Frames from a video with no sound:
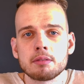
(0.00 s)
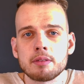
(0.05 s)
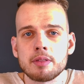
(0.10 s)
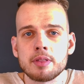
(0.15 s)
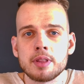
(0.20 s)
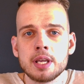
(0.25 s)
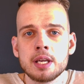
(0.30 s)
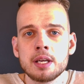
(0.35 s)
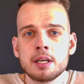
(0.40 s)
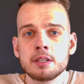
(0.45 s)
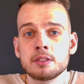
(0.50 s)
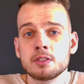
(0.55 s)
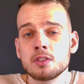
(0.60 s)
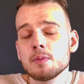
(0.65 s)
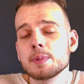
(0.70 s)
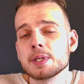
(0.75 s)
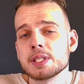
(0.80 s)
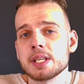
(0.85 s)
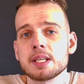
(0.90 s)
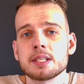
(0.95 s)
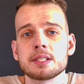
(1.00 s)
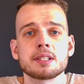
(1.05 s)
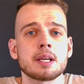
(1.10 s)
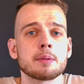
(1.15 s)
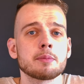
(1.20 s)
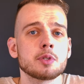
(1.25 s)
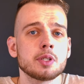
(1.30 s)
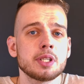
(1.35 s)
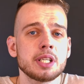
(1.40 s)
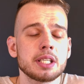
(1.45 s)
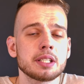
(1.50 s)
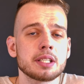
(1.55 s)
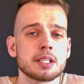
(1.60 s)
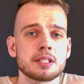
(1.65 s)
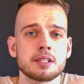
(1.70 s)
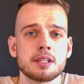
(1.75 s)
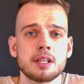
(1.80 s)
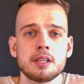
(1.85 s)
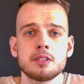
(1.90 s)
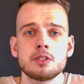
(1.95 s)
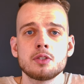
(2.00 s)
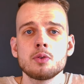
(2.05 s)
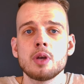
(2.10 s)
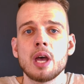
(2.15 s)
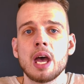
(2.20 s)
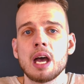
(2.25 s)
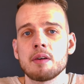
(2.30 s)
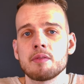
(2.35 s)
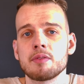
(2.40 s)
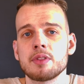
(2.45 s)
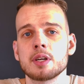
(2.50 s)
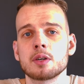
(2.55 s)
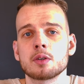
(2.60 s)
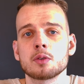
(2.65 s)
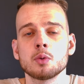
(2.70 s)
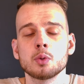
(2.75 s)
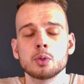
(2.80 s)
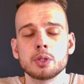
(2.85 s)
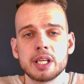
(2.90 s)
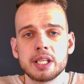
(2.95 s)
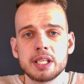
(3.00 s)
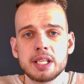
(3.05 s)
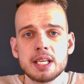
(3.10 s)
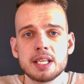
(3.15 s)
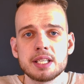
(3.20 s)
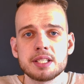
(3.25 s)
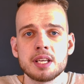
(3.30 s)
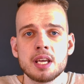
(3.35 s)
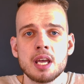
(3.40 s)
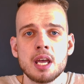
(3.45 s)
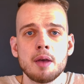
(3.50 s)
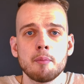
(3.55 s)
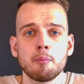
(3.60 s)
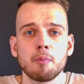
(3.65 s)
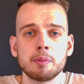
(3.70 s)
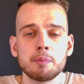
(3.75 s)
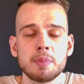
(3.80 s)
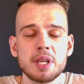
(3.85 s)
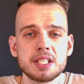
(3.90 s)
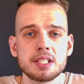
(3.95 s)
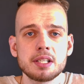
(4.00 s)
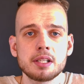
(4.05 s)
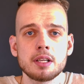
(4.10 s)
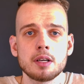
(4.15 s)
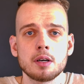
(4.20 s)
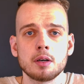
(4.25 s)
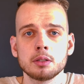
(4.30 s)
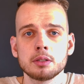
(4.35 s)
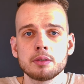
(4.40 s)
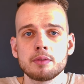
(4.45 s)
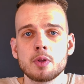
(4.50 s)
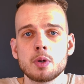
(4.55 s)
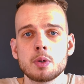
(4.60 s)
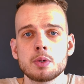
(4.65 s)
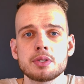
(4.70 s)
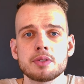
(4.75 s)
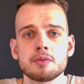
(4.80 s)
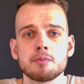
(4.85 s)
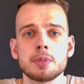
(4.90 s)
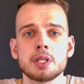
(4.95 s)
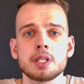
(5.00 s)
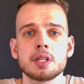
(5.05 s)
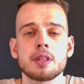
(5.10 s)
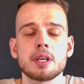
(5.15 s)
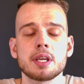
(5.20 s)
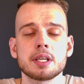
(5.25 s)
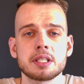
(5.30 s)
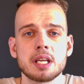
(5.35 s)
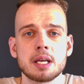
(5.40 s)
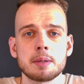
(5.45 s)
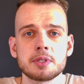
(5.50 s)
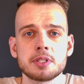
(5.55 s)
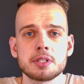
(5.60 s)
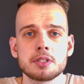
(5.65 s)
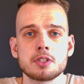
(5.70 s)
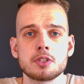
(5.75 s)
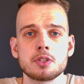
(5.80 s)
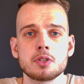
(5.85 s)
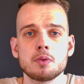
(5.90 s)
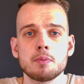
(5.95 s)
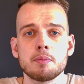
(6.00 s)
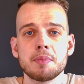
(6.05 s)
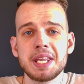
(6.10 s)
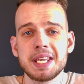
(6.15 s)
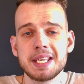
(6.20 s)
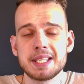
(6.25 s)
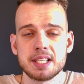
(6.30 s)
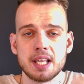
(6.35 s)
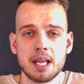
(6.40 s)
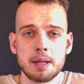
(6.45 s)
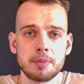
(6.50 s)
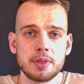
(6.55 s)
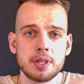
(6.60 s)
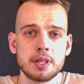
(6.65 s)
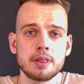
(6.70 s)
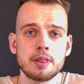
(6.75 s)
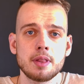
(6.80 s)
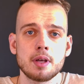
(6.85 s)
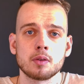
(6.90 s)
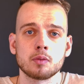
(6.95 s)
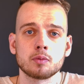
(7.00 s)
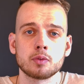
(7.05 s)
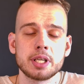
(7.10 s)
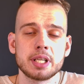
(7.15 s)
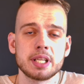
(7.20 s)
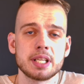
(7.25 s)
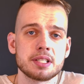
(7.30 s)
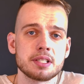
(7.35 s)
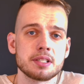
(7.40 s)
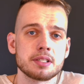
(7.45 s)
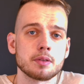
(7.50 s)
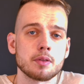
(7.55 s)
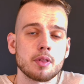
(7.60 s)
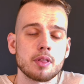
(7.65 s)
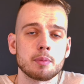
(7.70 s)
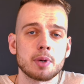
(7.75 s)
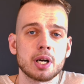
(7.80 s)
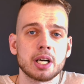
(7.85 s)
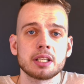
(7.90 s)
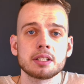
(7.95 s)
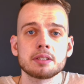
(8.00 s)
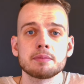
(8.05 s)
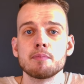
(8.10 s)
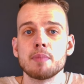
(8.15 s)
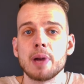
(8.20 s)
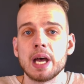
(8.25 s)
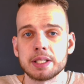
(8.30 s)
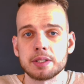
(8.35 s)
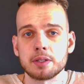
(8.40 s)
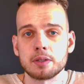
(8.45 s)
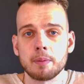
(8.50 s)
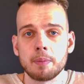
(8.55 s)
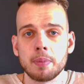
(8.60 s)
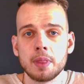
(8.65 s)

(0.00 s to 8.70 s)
They do possess some uniqueness, they do have their own ideas, but basically all of those been the attempts to make something already exist in the market better.